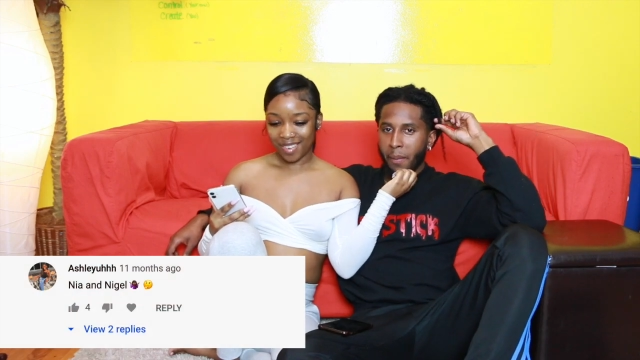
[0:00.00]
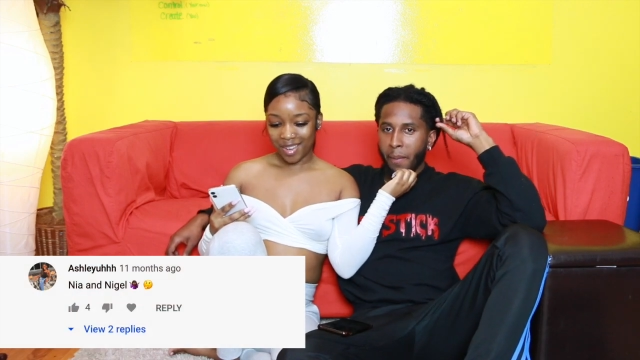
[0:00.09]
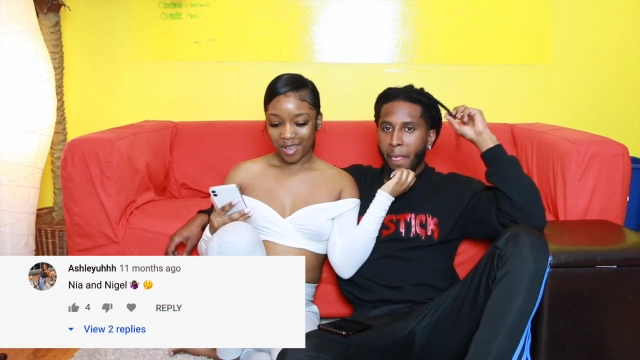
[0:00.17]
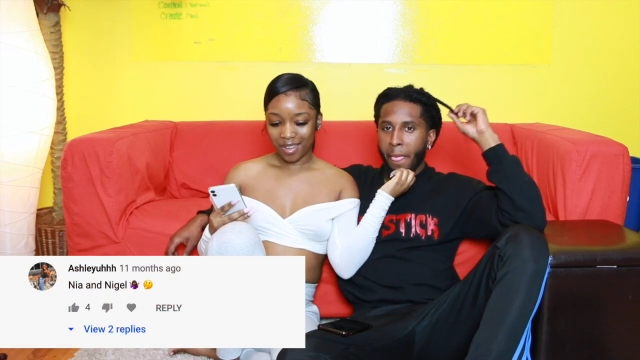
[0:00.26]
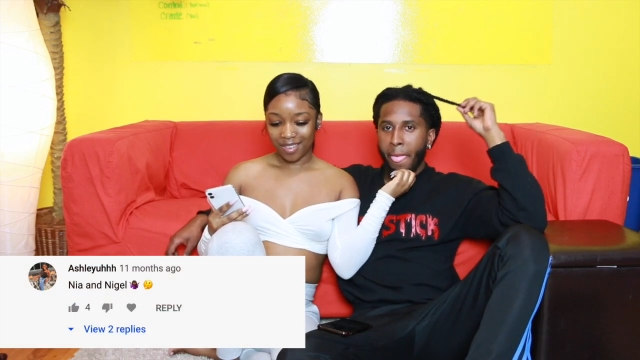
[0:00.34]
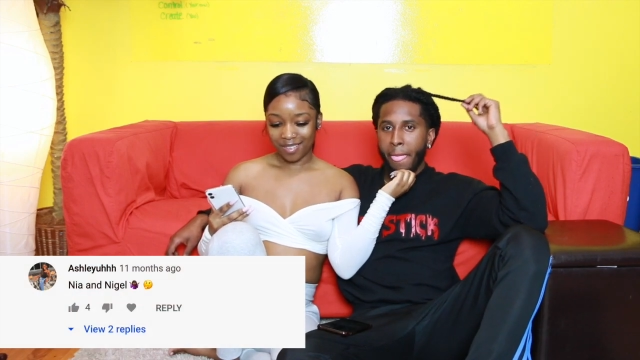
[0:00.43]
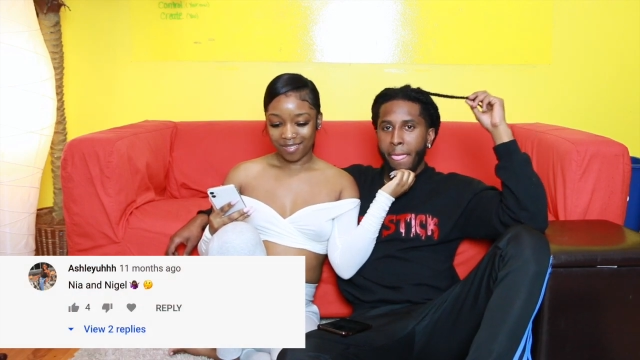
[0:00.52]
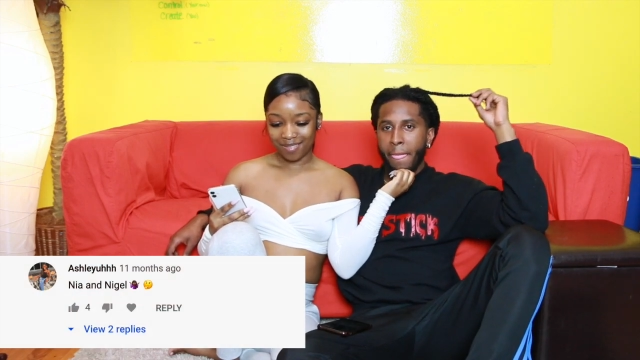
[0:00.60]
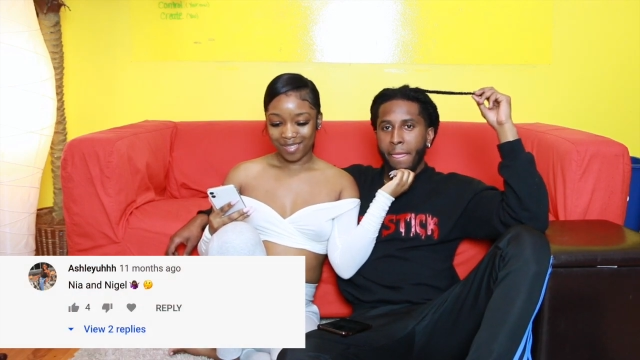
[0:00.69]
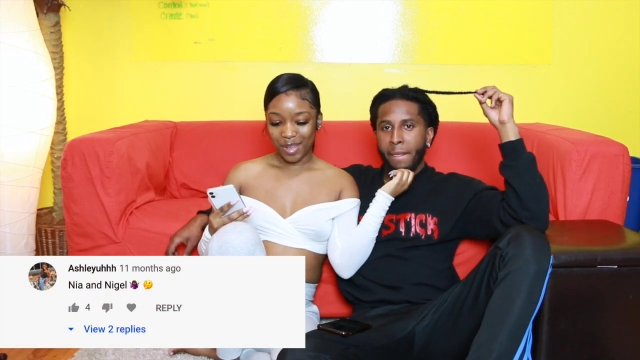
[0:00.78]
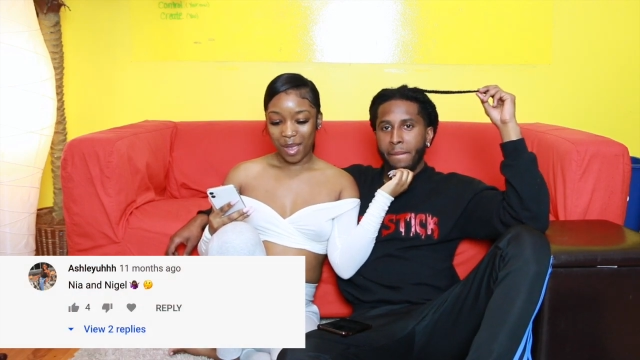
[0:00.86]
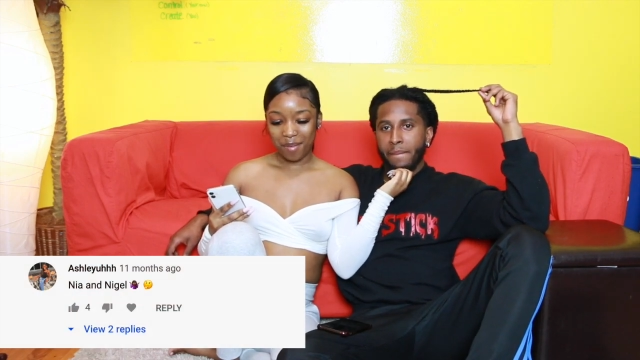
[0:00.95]
Speaker 1: yeah,
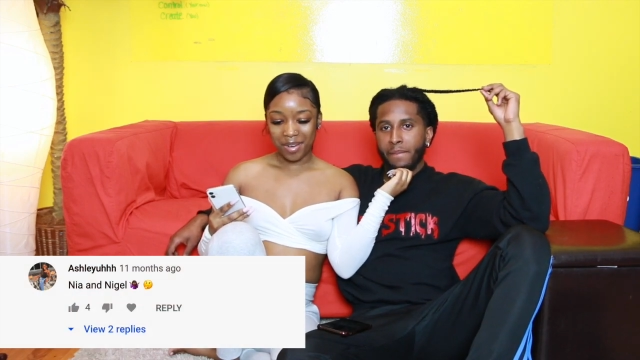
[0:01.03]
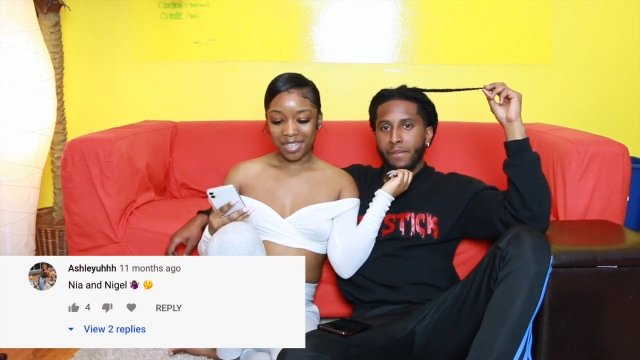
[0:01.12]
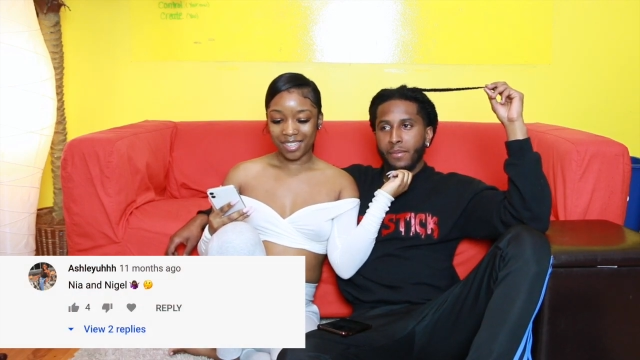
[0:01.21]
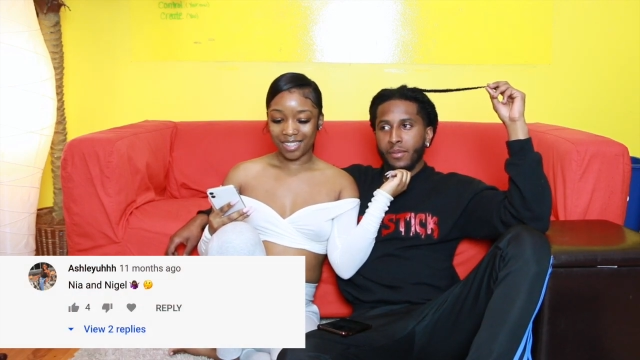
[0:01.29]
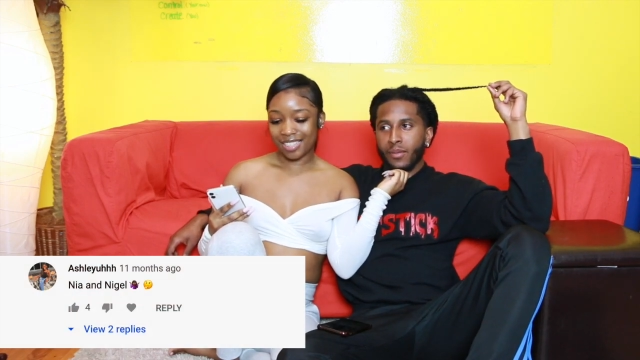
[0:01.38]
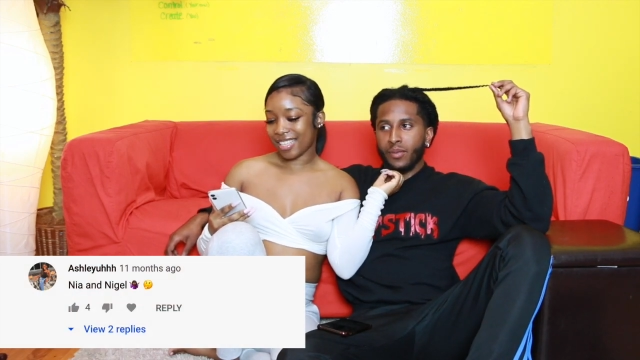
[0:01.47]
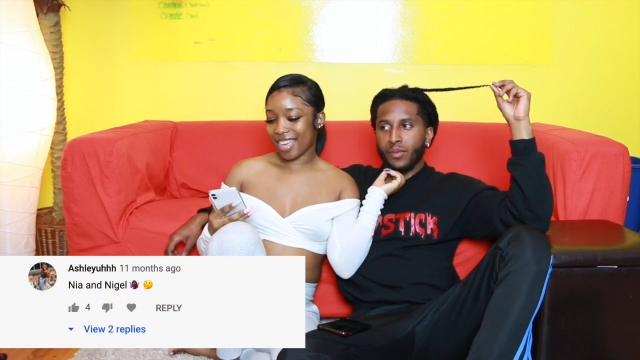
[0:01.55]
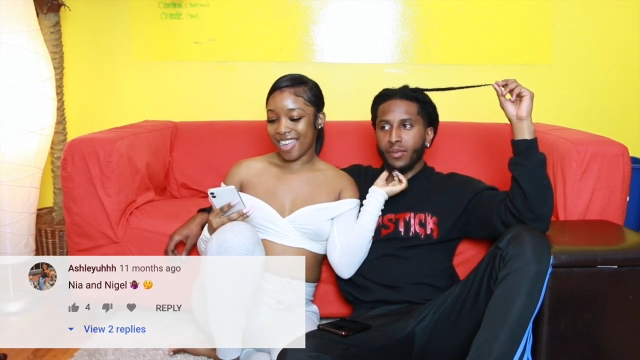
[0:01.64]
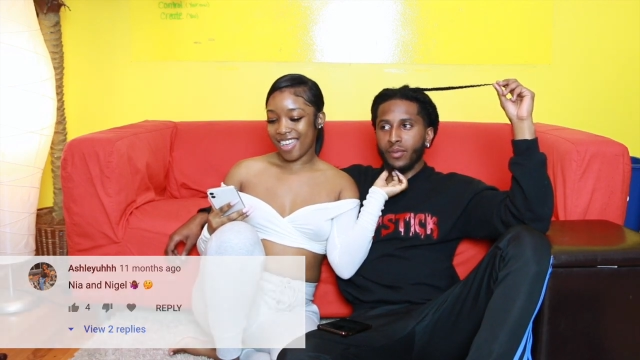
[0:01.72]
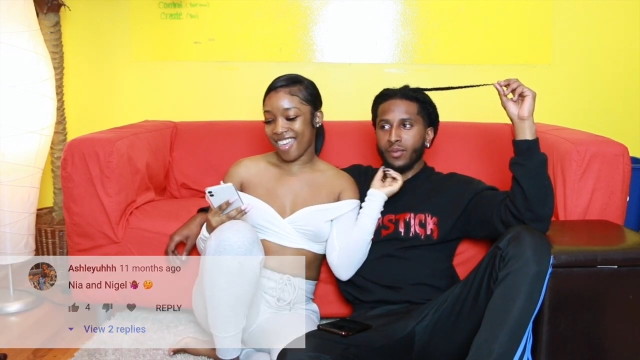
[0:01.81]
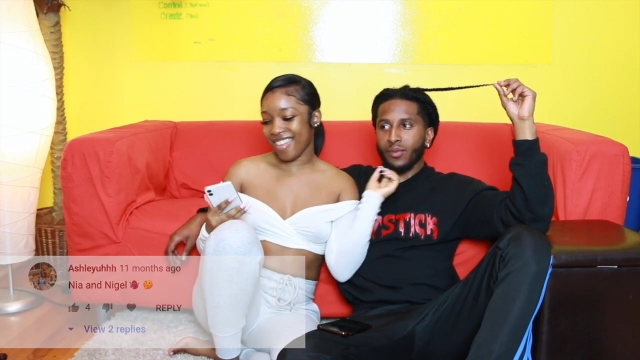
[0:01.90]
you have anything to say?